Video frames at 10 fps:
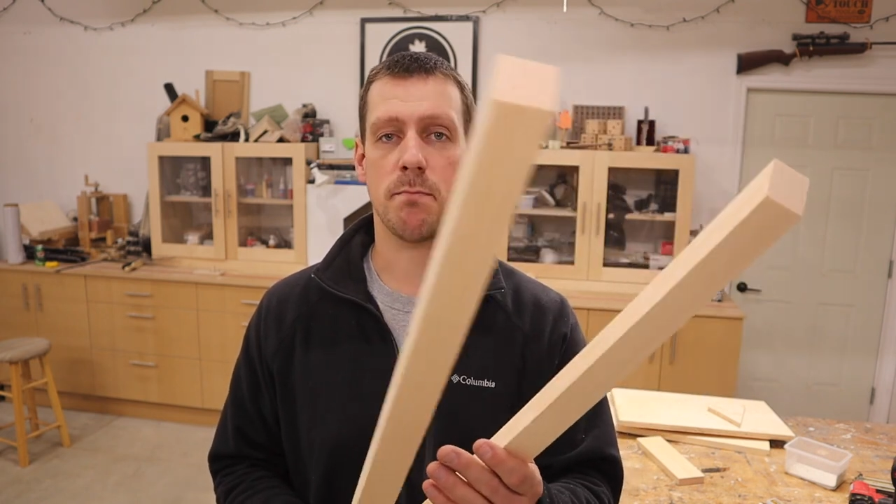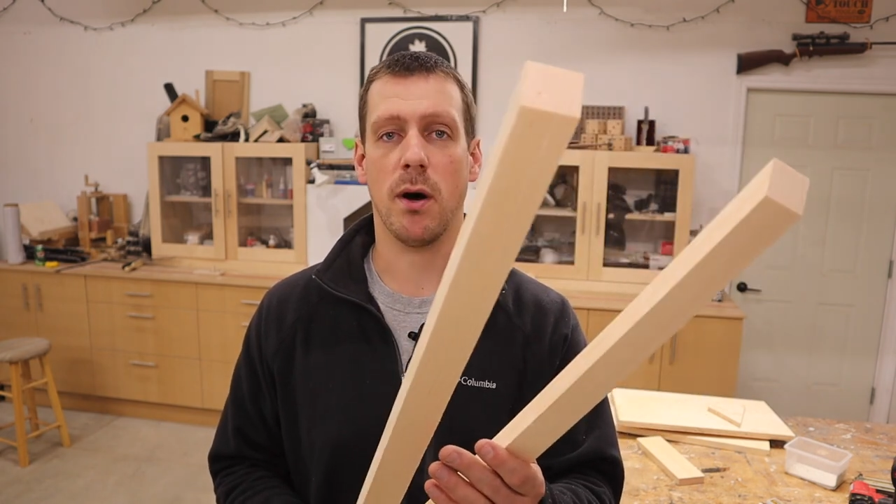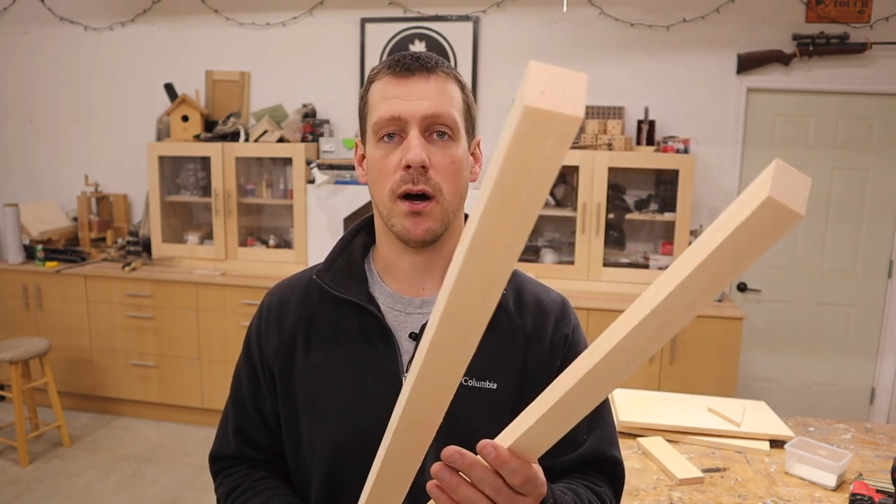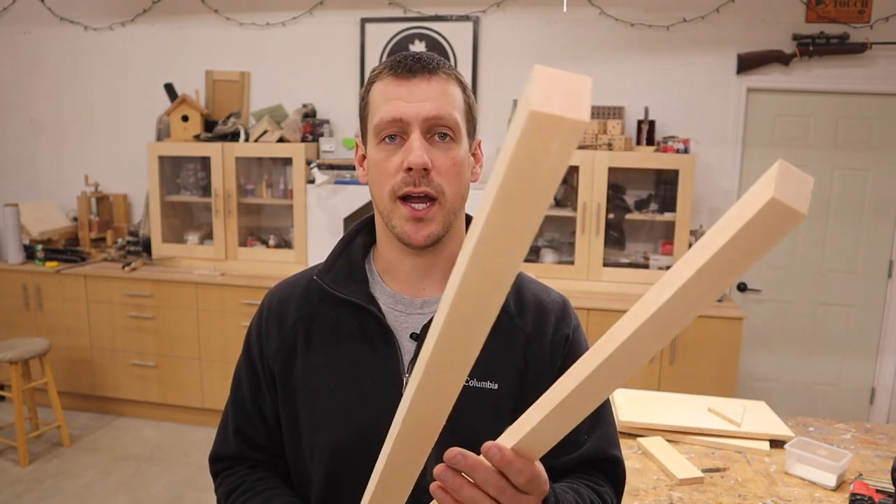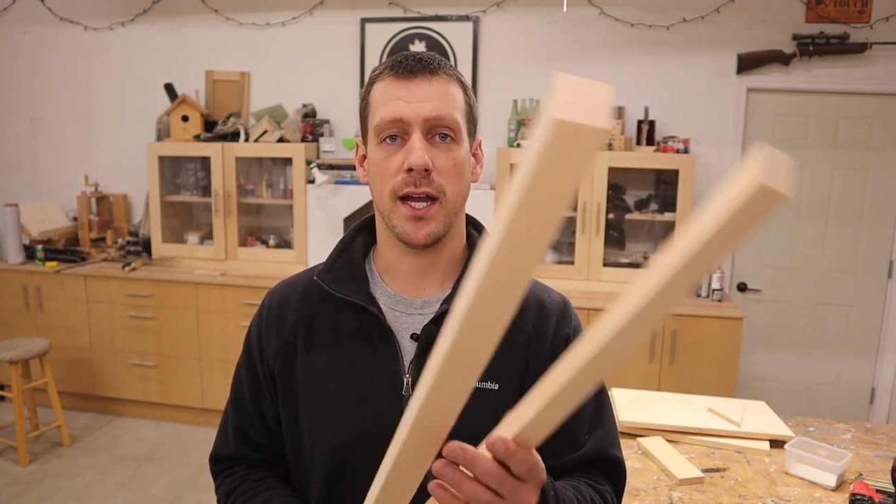
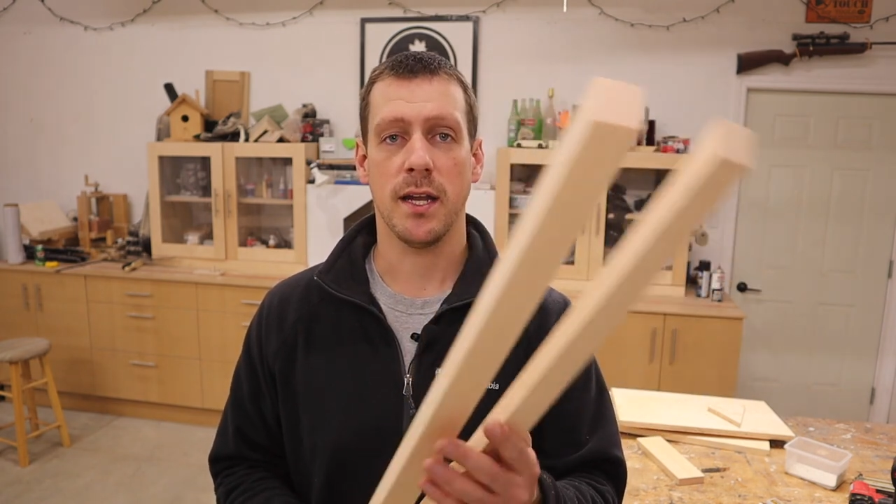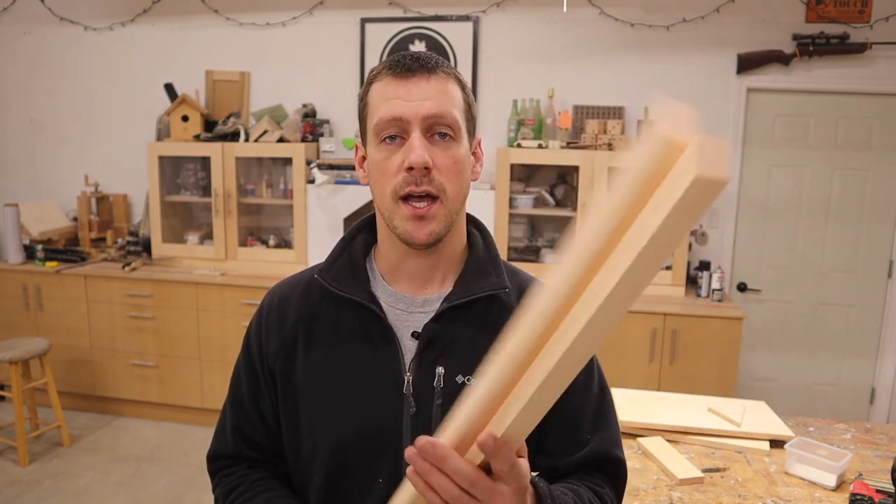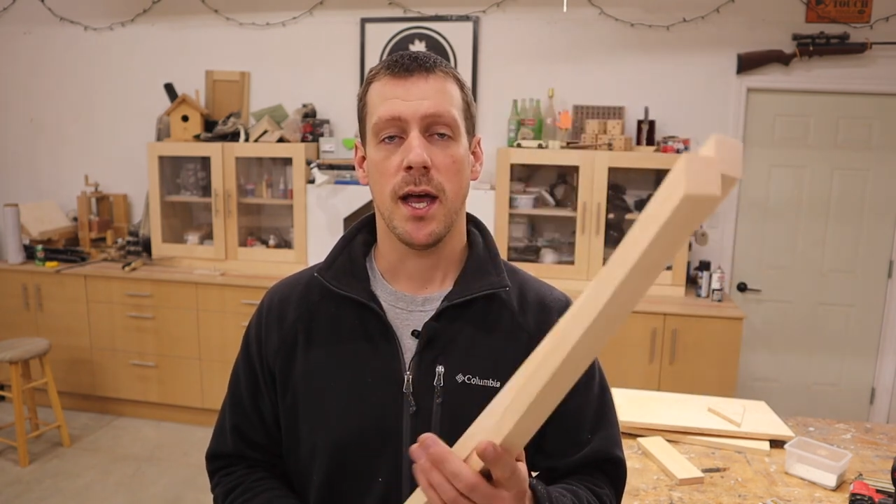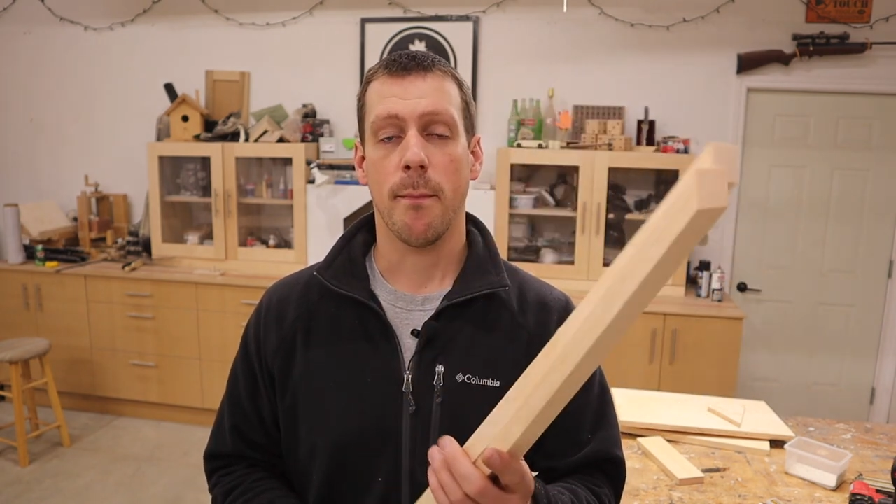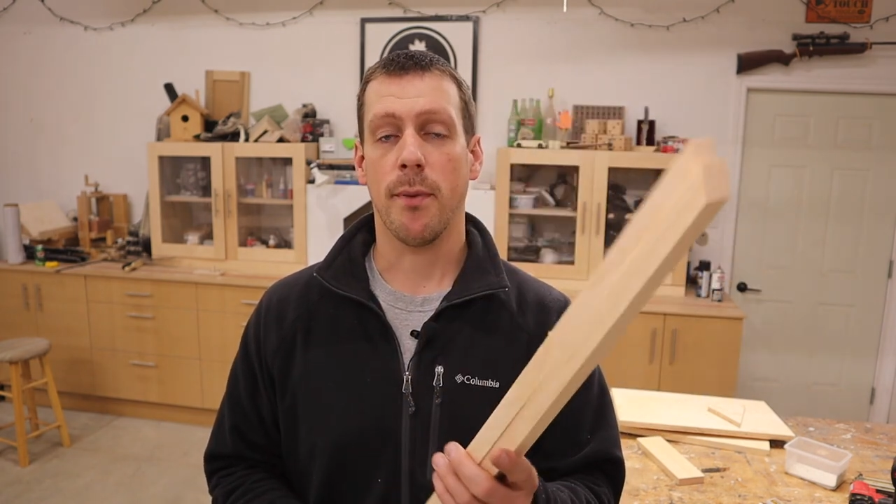pine,
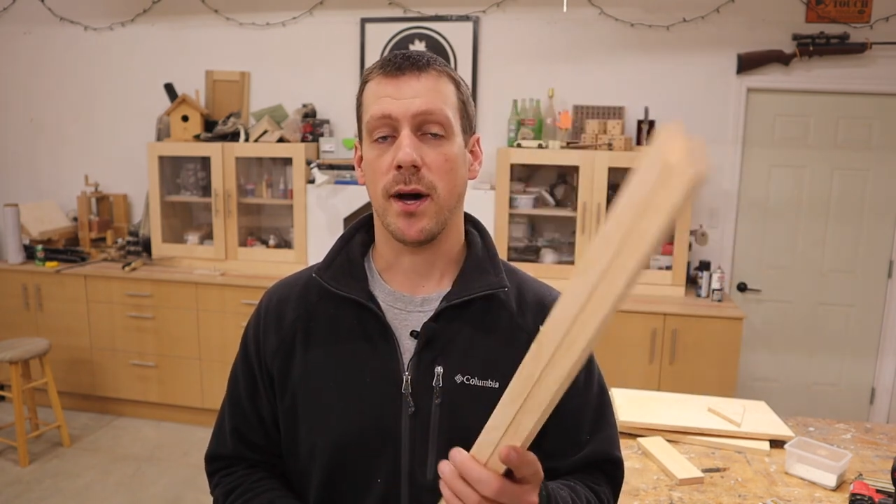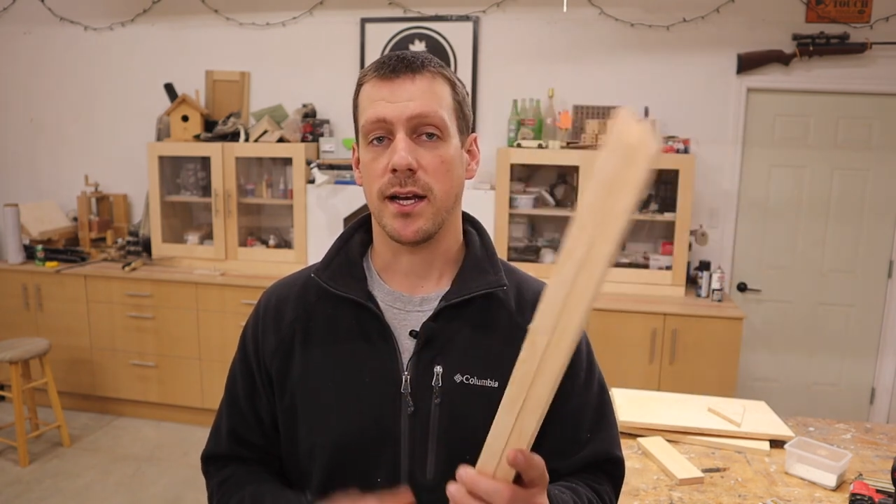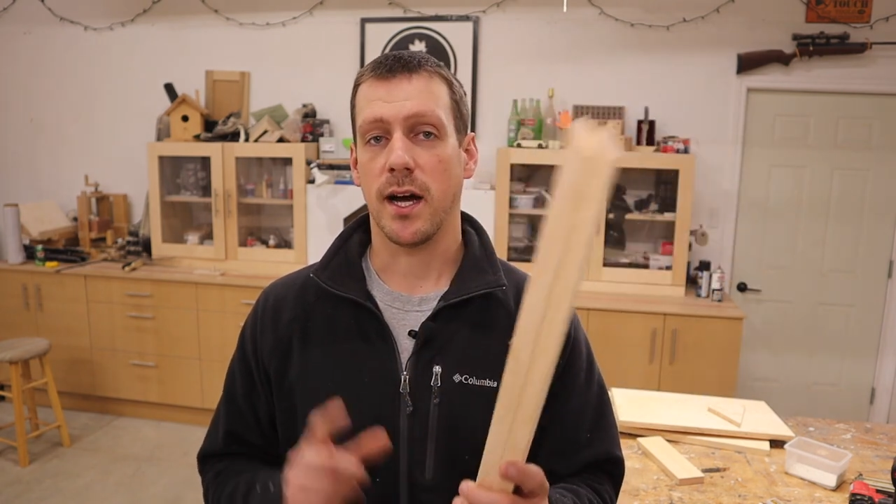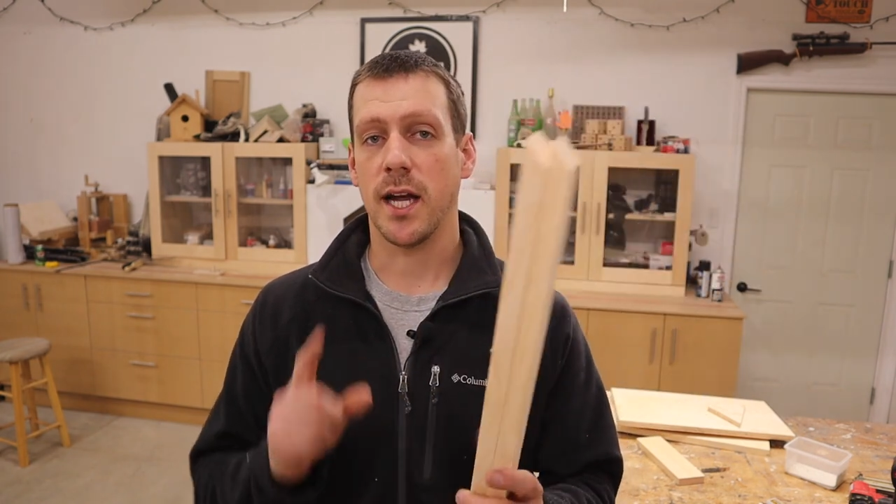but